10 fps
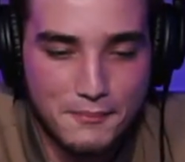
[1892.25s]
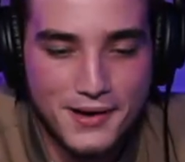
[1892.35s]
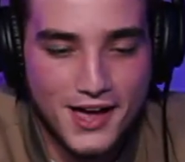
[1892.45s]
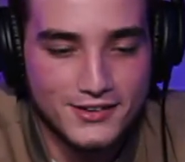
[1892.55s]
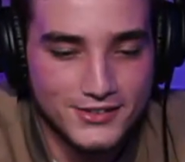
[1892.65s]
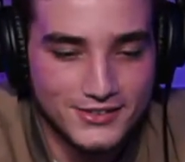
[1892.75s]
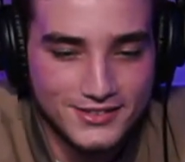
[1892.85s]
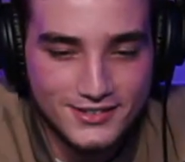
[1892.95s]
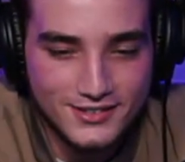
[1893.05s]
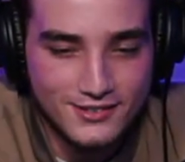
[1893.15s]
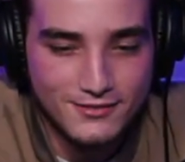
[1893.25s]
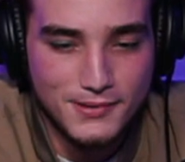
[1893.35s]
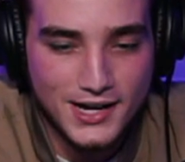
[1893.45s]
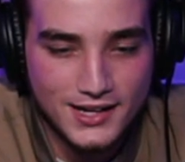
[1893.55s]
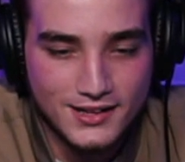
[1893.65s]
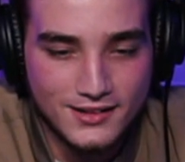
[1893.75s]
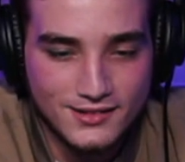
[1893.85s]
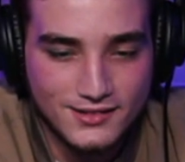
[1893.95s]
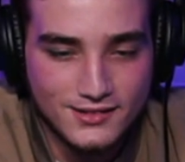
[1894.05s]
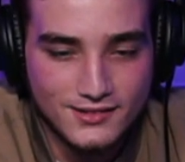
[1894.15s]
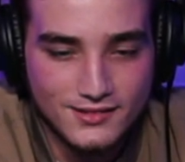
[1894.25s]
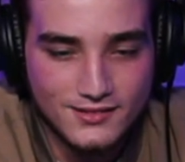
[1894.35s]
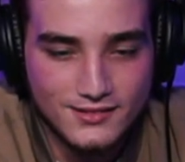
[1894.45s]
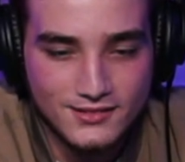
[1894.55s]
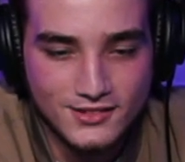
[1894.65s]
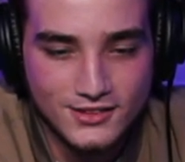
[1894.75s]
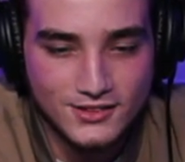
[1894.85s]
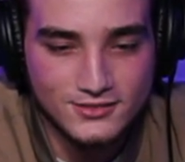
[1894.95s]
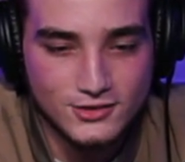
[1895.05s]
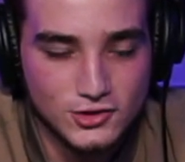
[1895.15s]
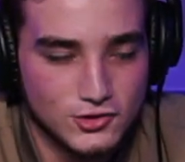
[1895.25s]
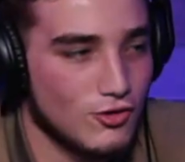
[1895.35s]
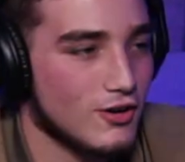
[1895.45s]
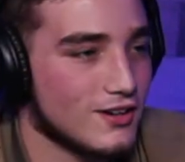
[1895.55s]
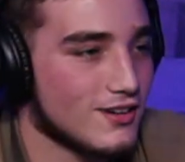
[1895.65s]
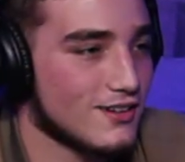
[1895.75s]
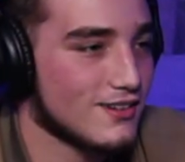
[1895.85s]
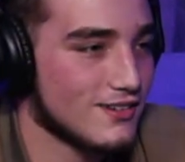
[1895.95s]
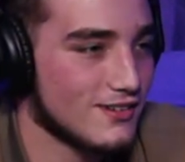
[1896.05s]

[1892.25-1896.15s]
that the pattern of my, you know, short